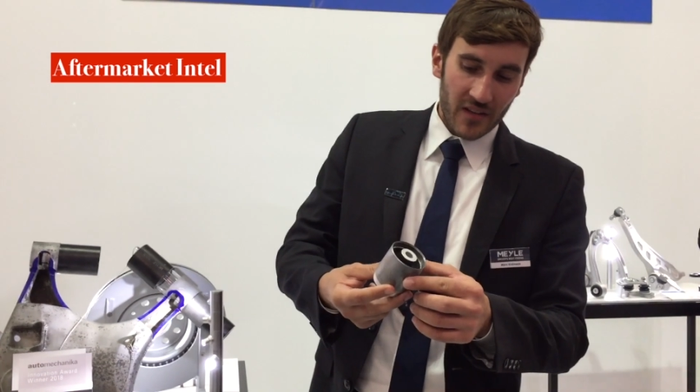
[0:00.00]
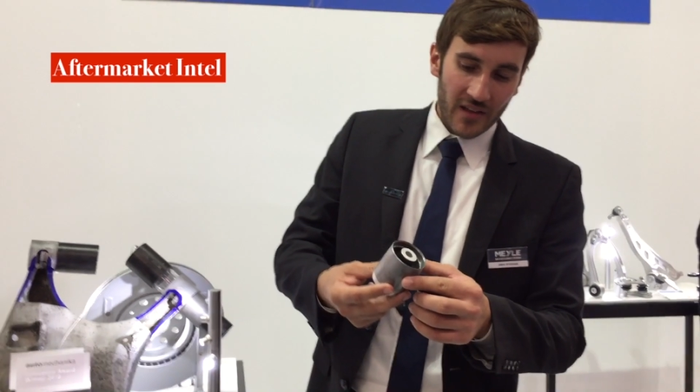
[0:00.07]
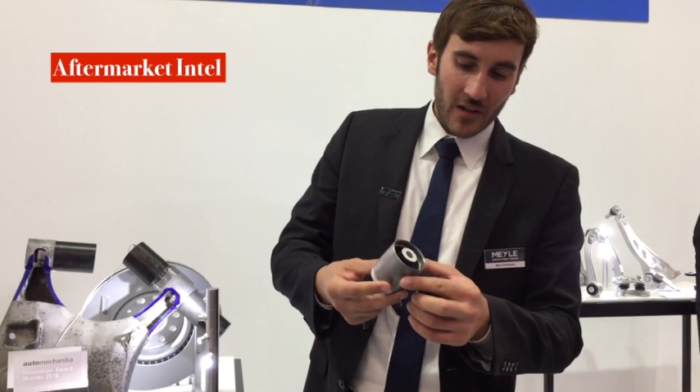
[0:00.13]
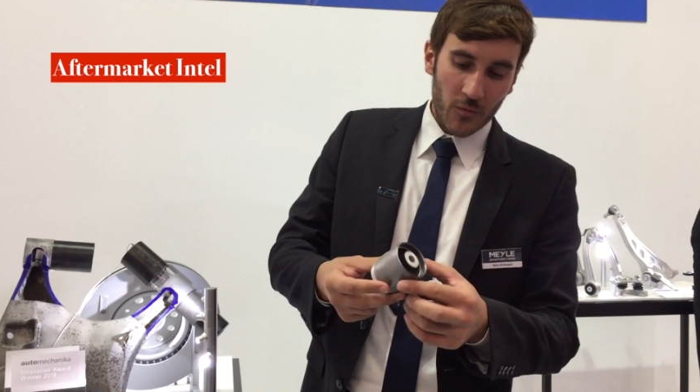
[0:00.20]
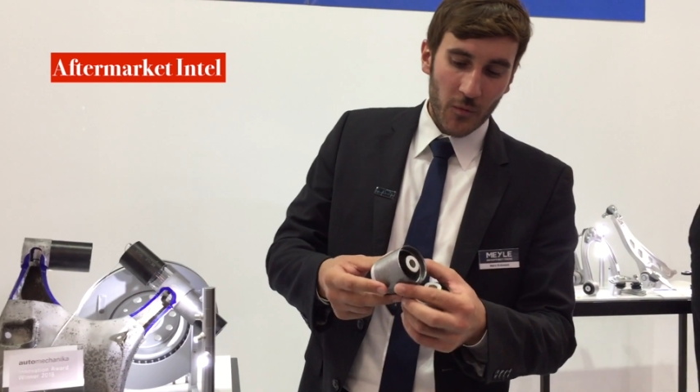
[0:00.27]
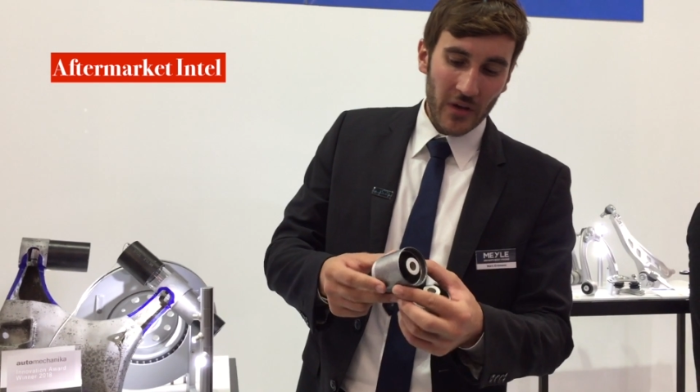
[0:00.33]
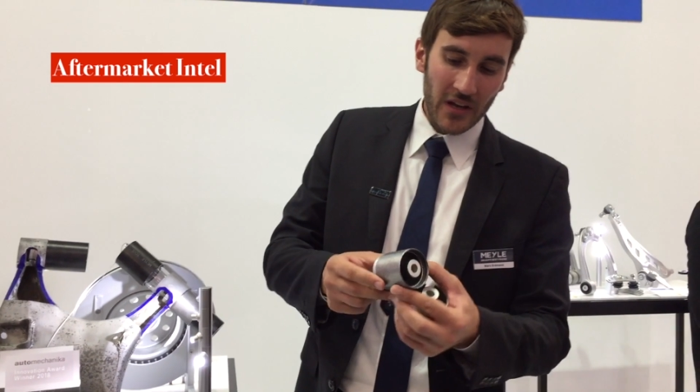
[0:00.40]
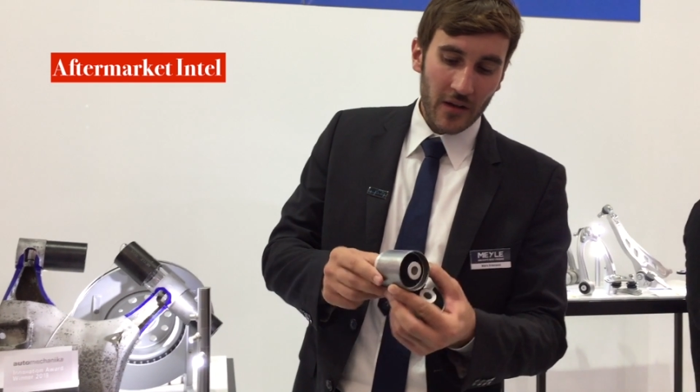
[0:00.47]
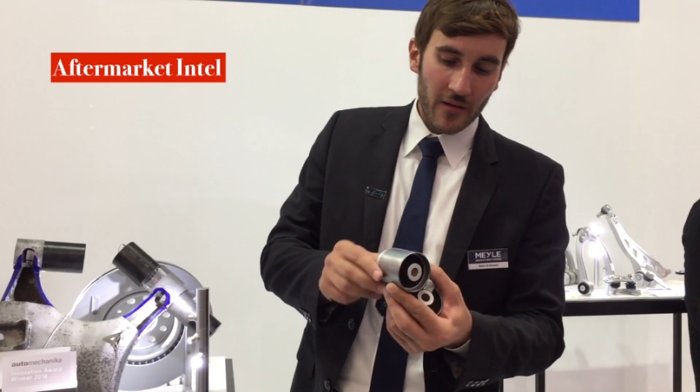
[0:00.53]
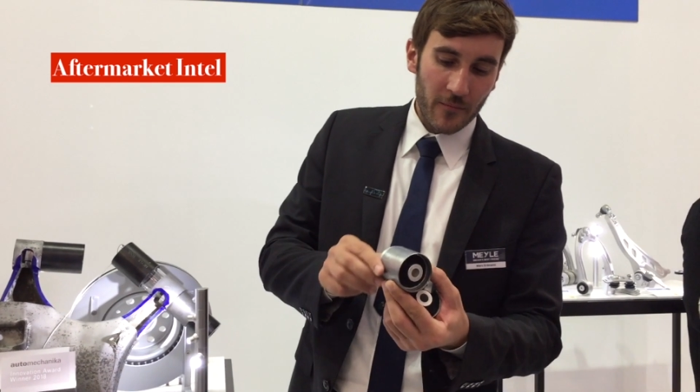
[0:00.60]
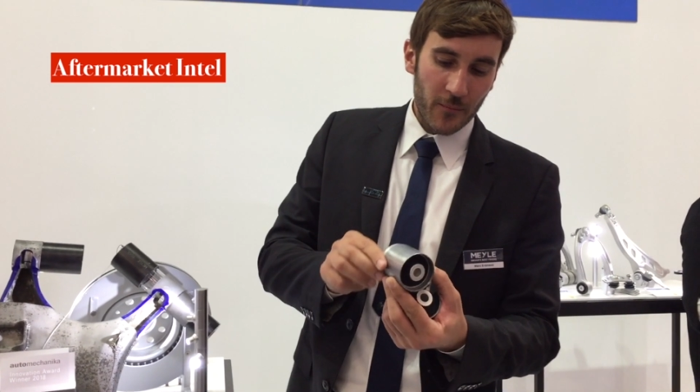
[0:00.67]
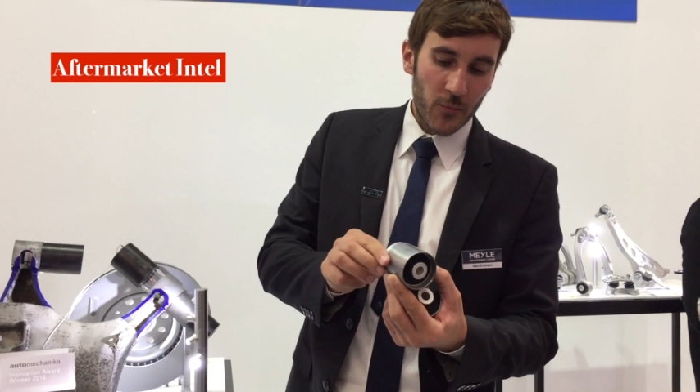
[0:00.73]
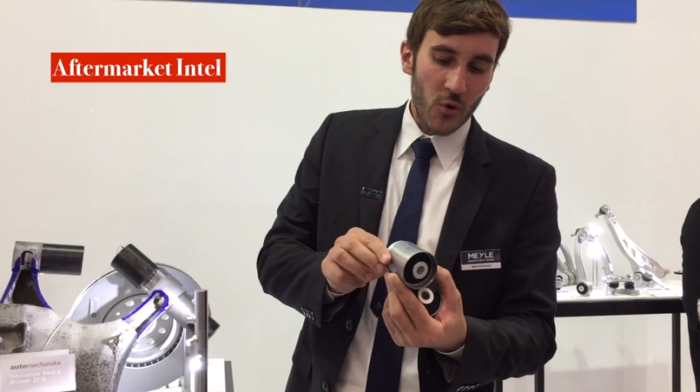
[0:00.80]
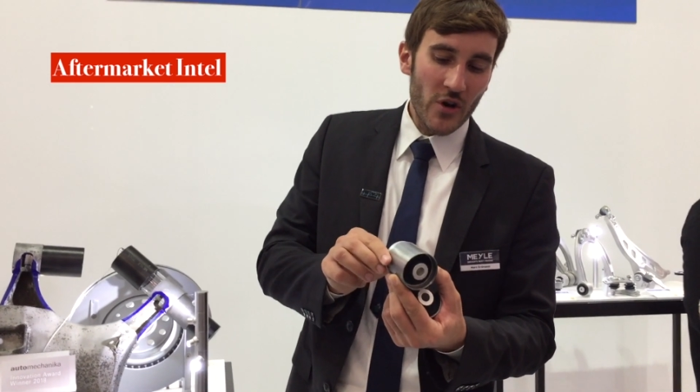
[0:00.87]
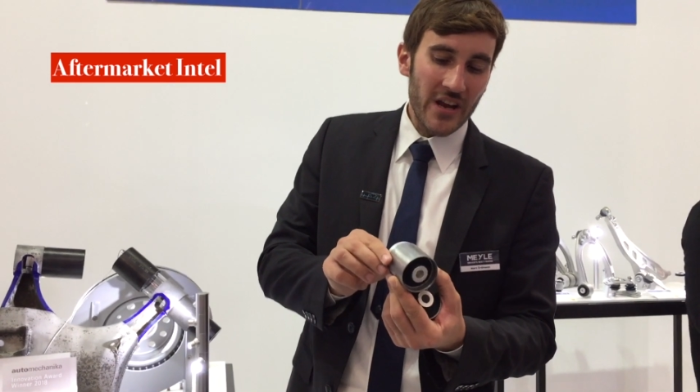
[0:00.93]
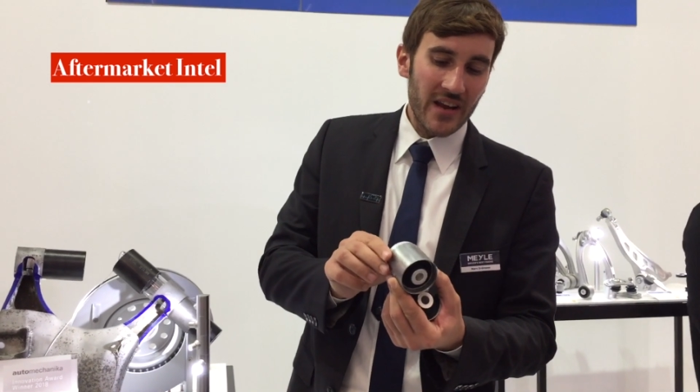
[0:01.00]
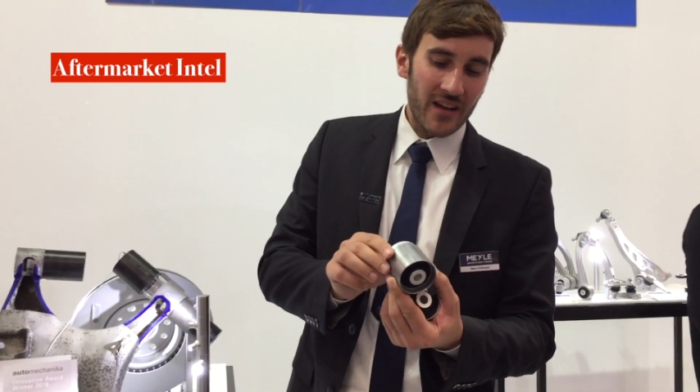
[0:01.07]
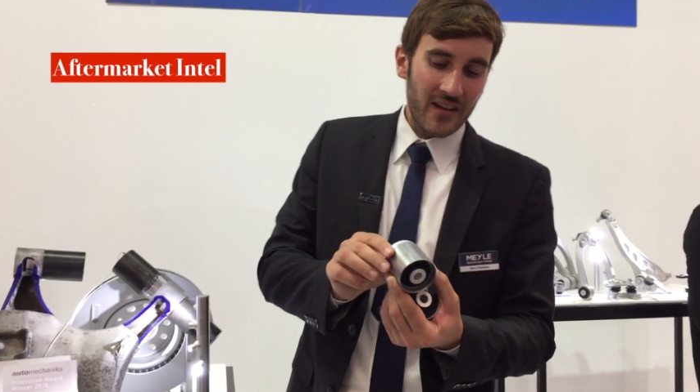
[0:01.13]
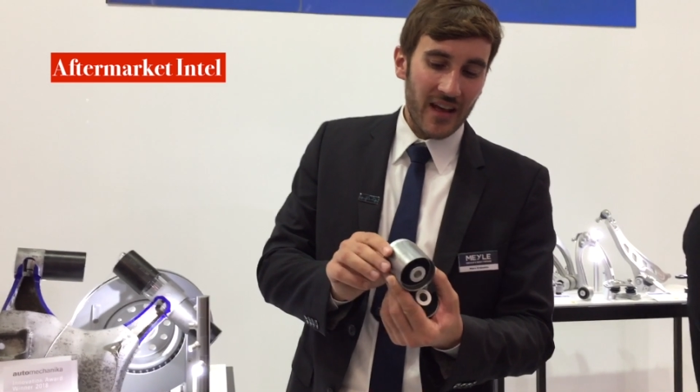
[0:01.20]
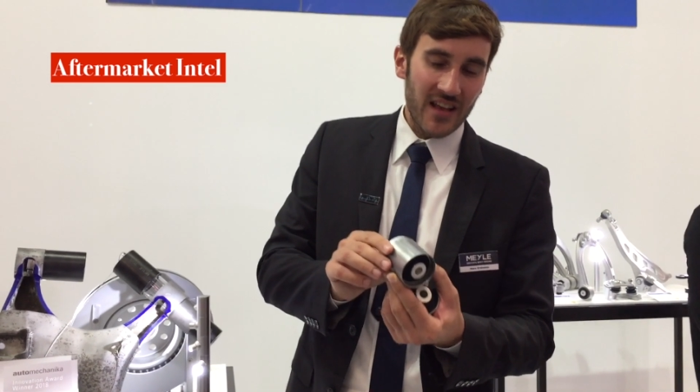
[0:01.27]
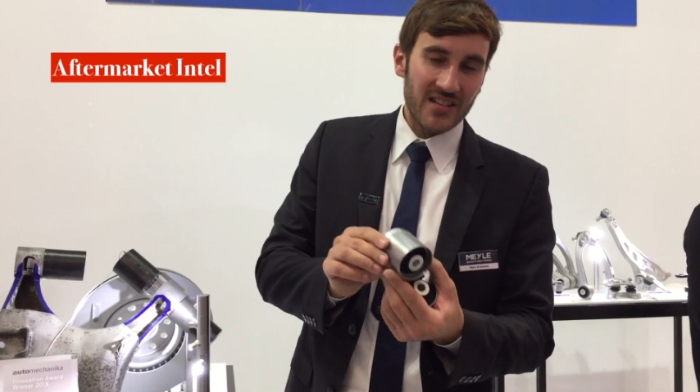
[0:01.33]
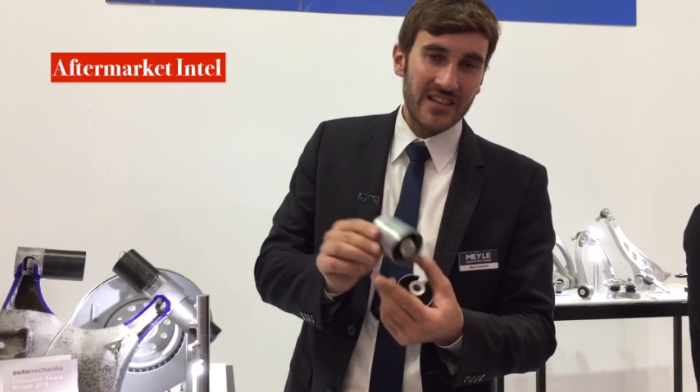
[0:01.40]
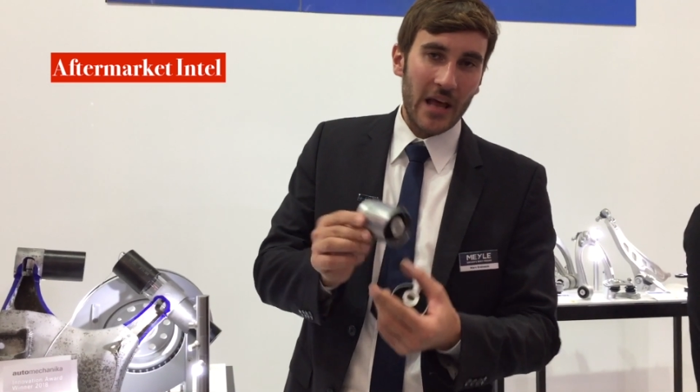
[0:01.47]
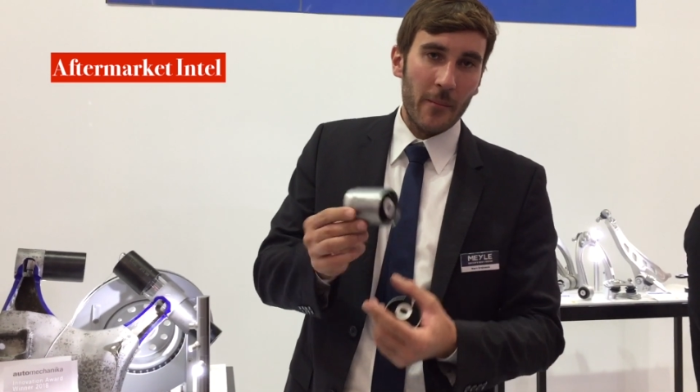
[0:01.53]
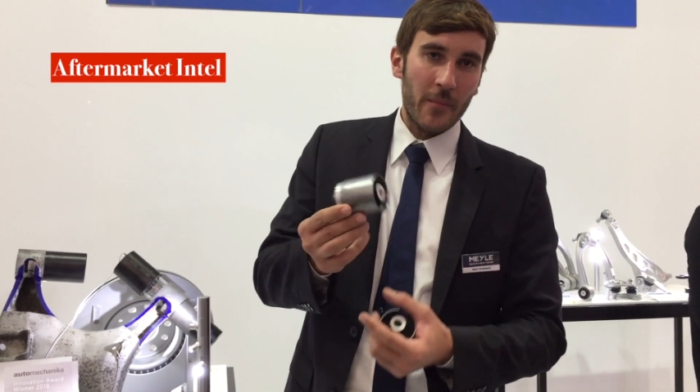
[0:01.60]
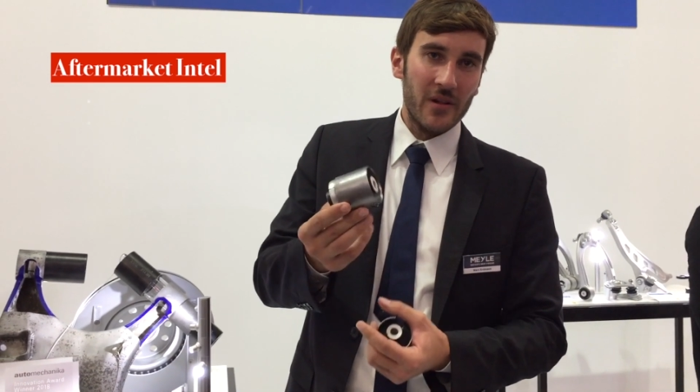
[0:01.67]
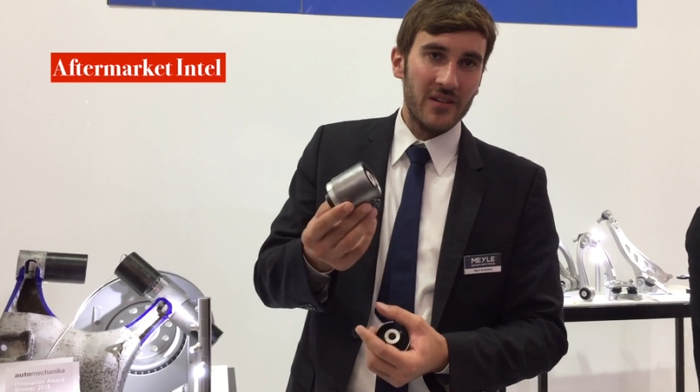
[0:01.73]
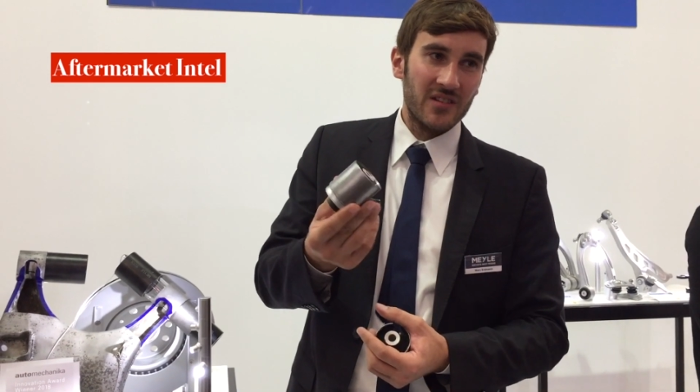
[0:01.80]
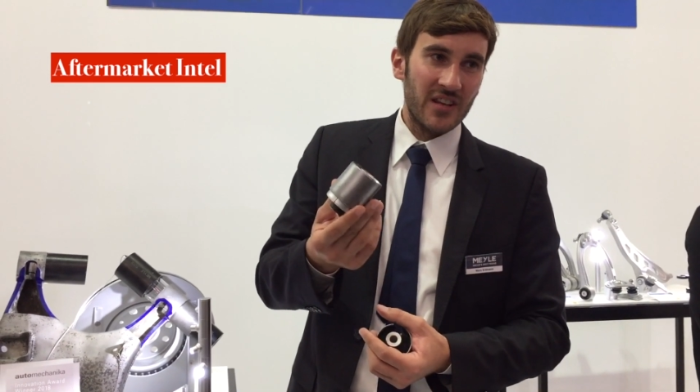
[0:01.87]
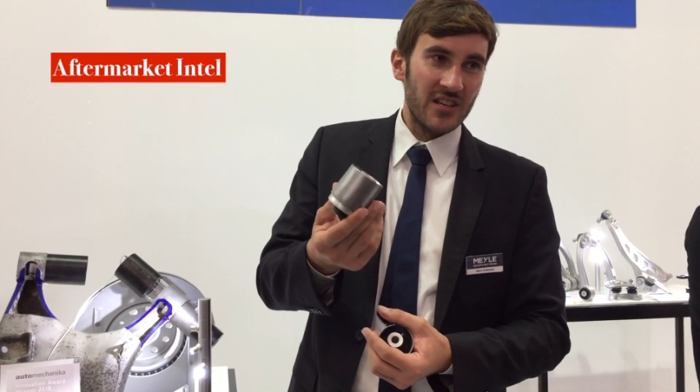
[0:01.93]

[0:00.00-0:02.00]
that we pre-assembled